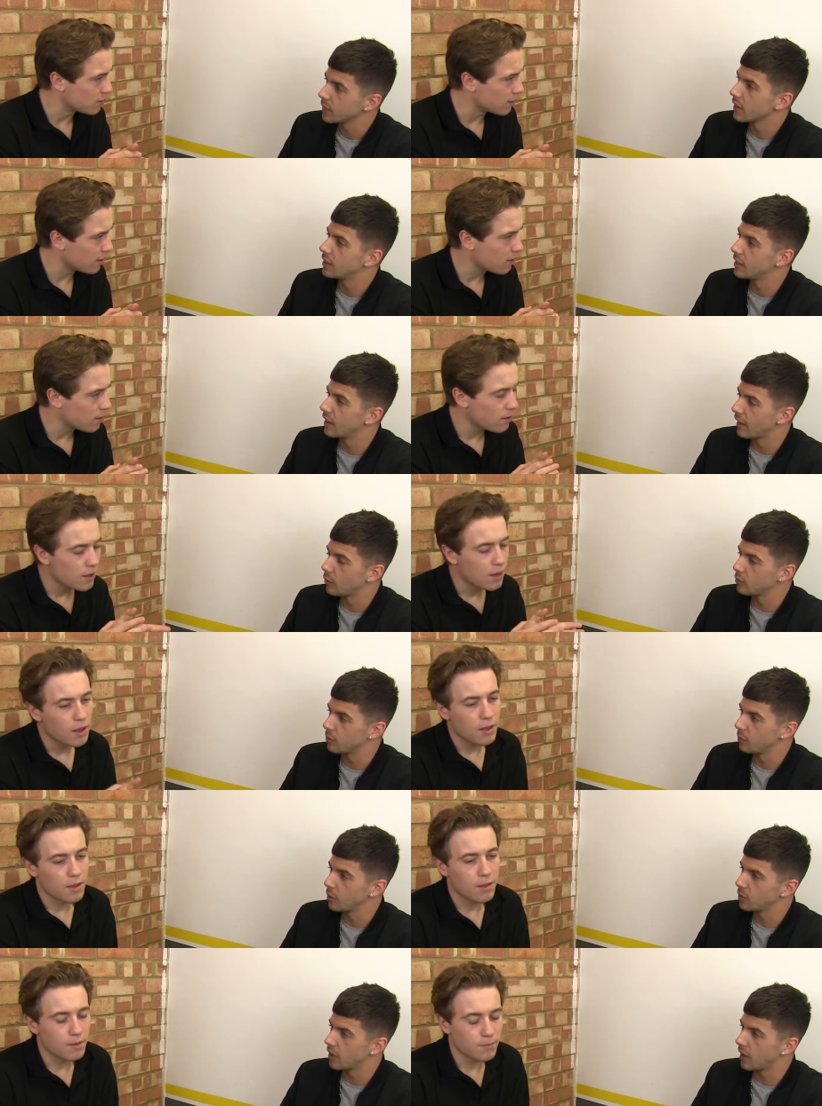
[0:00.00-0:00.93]
Speaker 1: wasn't
Speaker 2: it? Yeah, that
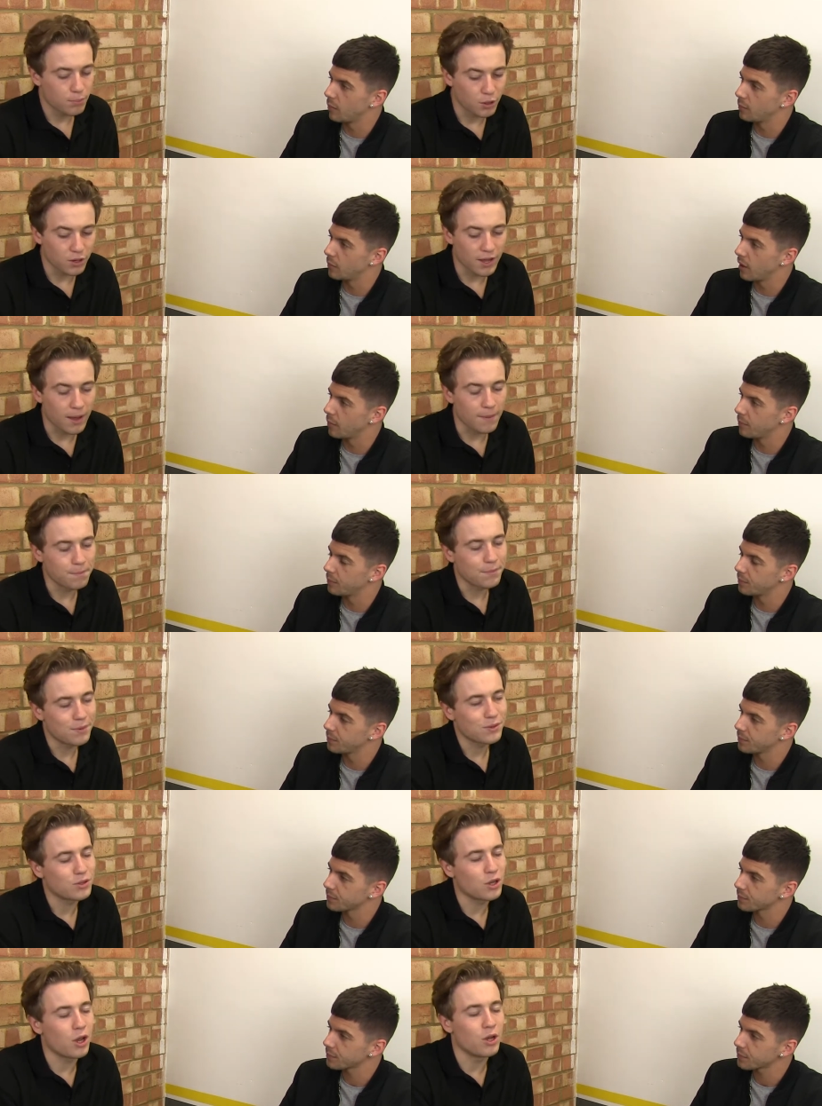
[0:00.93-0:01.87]
was at boot camp. Boot
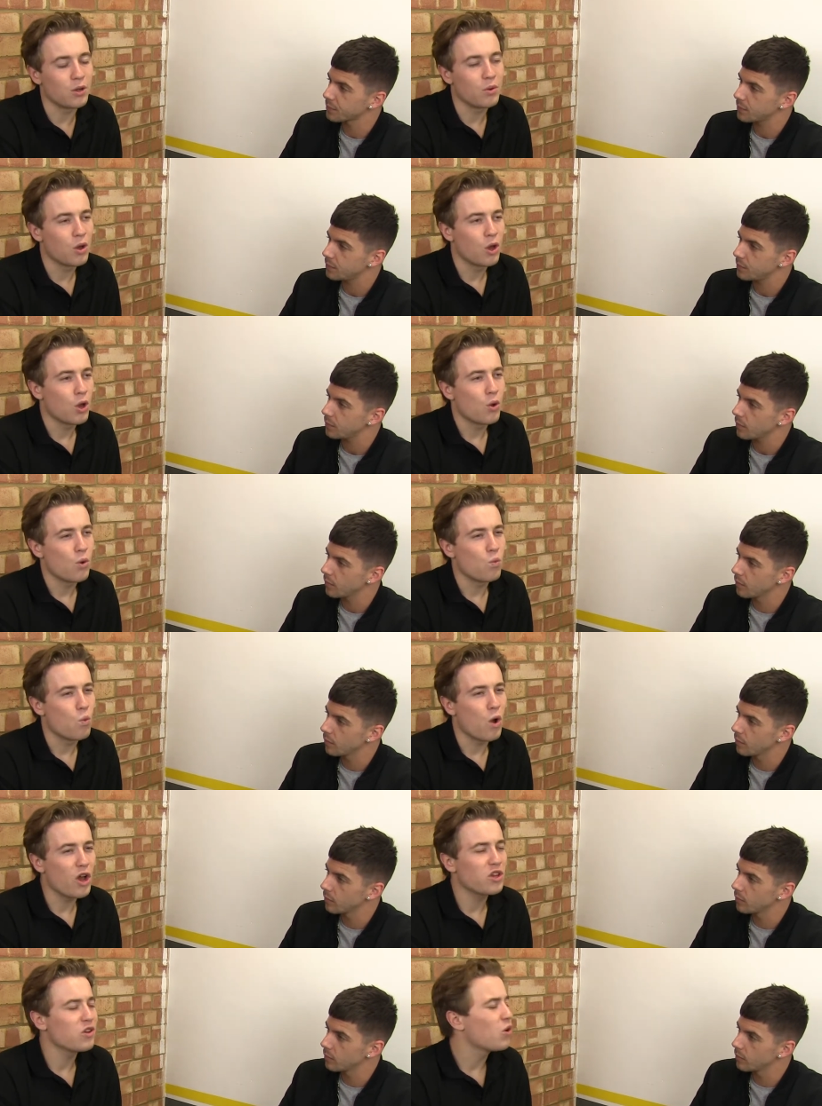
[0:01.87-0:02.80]
camp. So
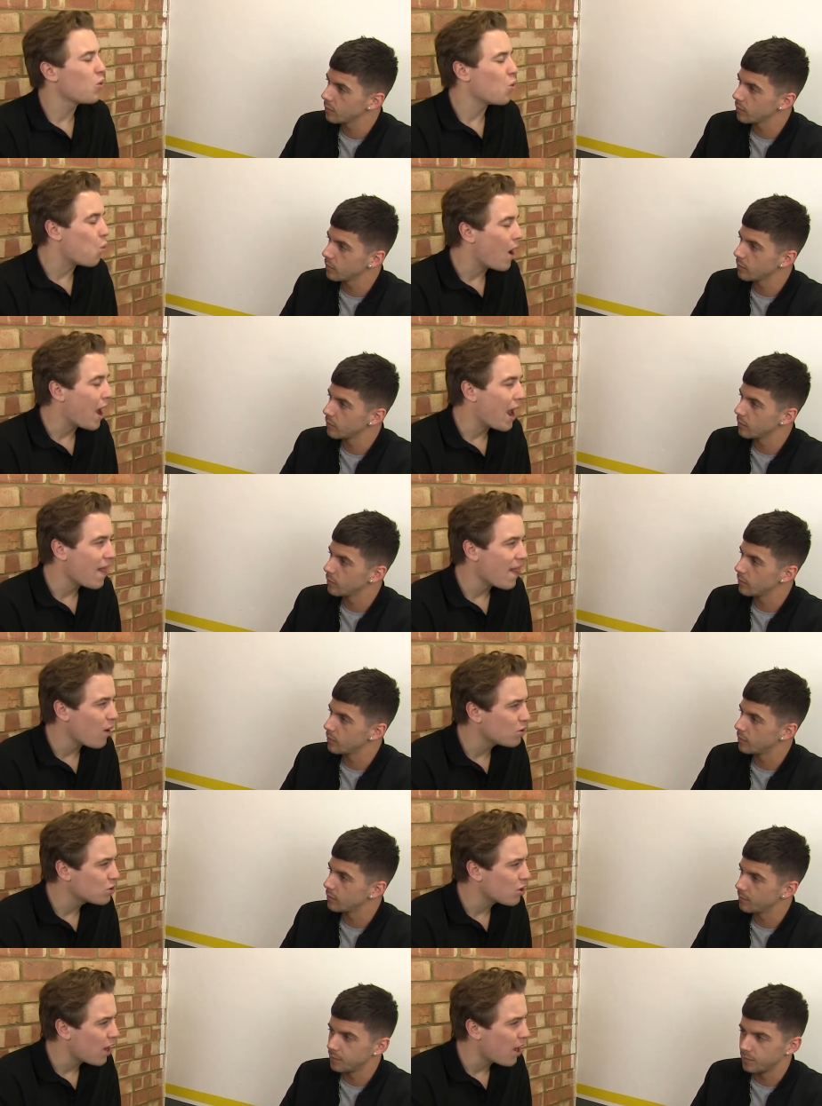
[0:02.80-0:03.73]
Speaker 1: were you aware
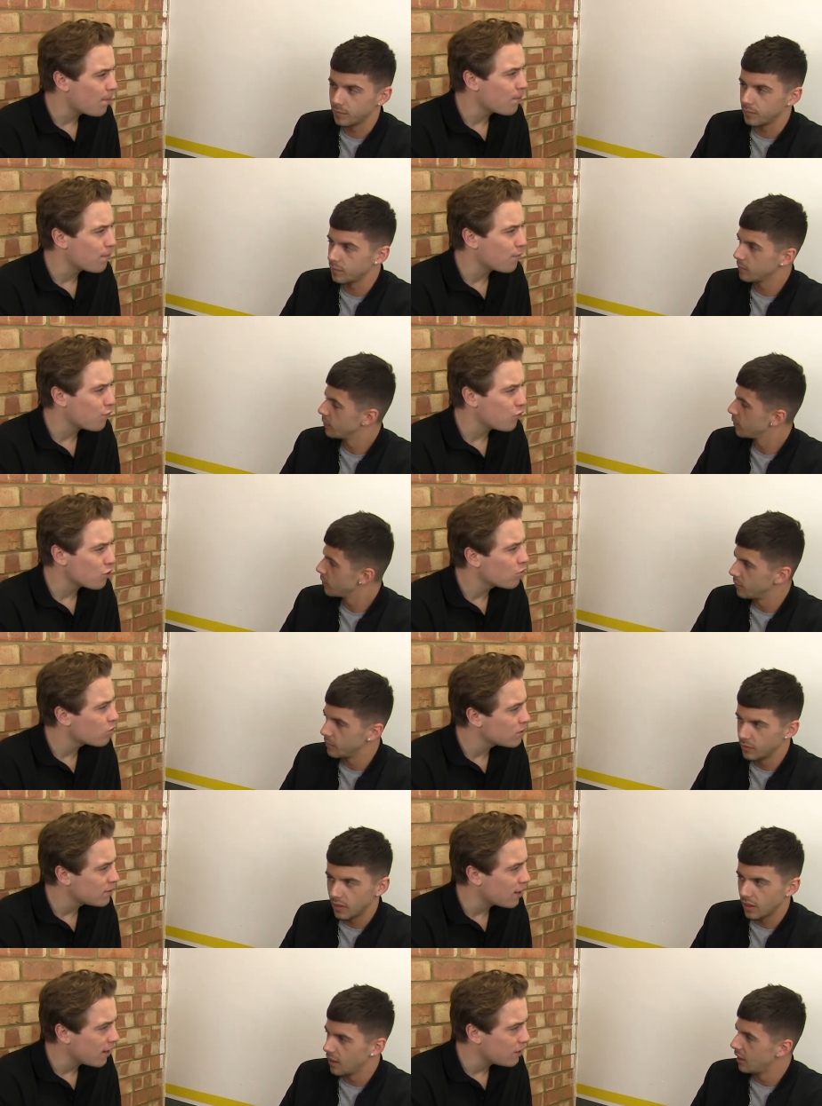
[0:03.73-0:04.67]
that was going to happen before
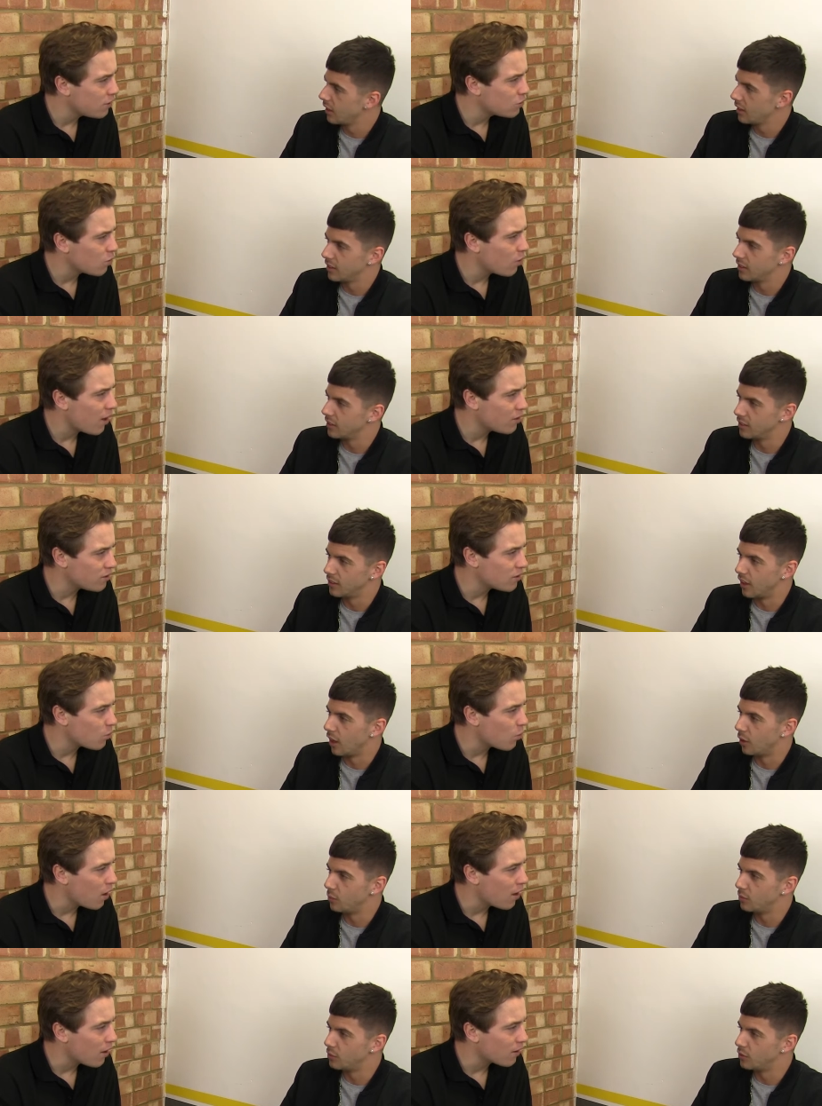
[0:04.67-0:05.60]
you on stage, or
Speaker 2: how
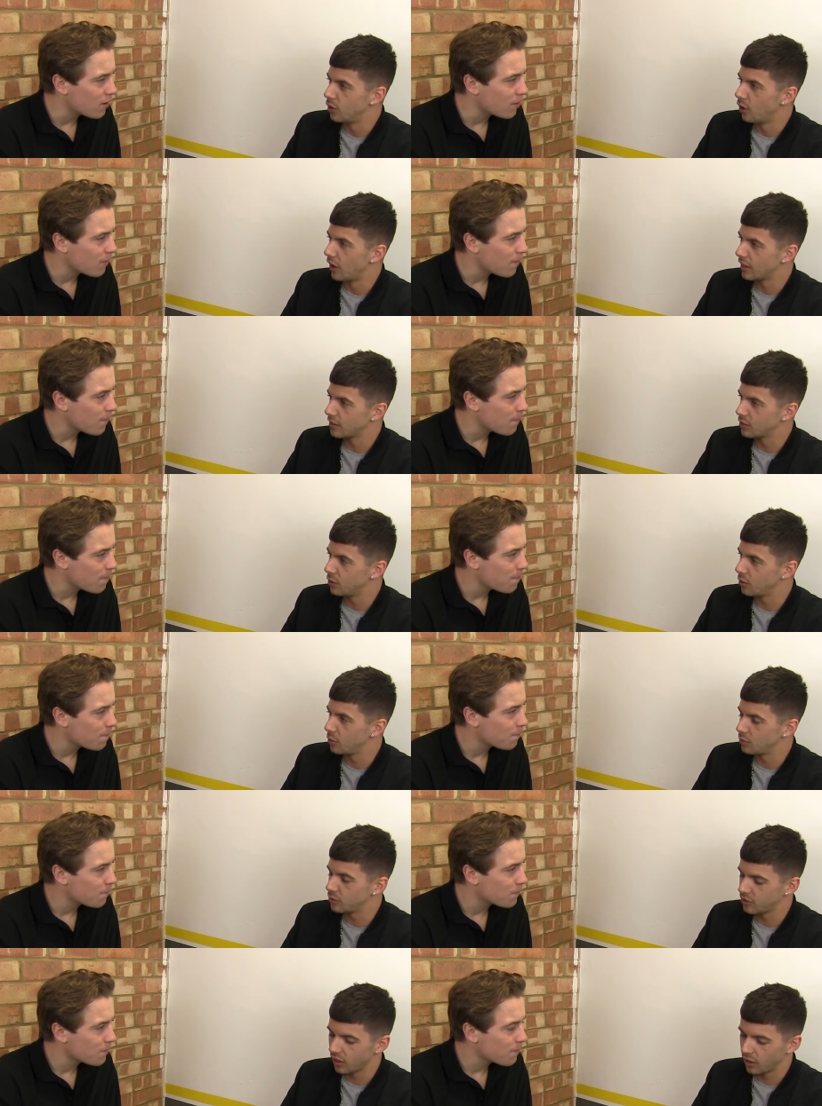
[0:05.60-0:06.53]
does it work? No, not at
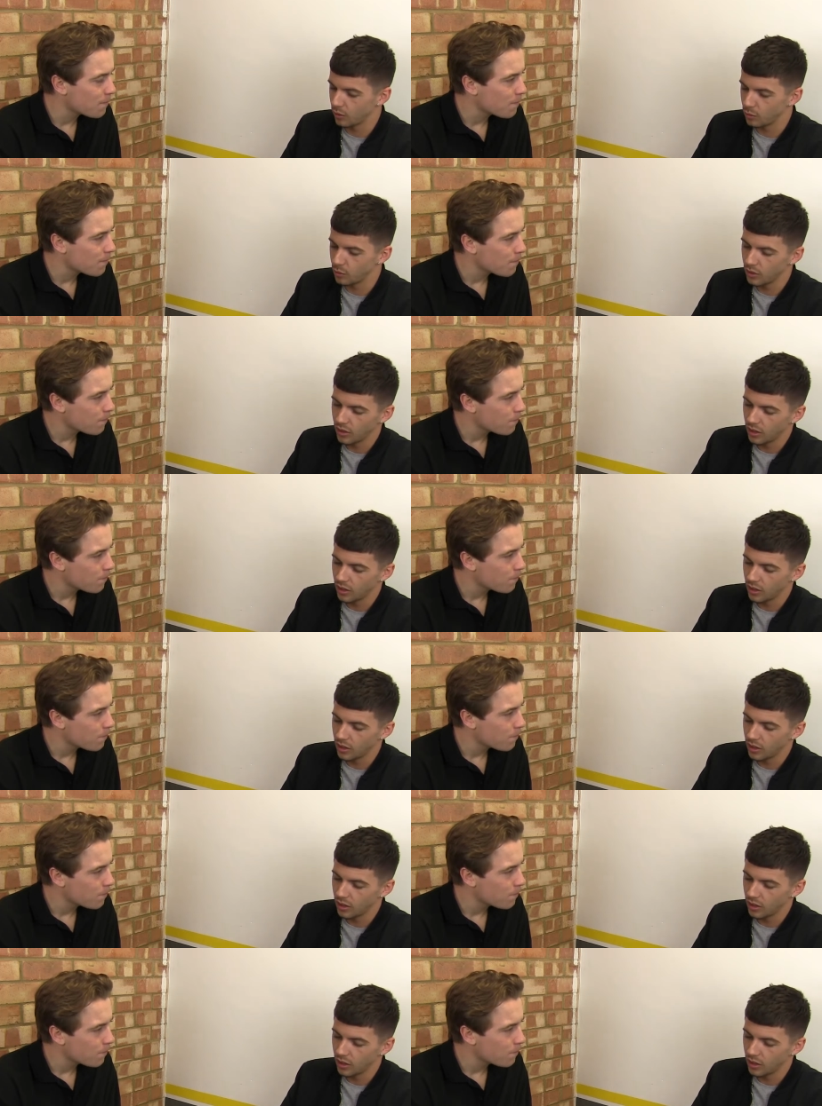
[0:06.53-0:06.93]
all. So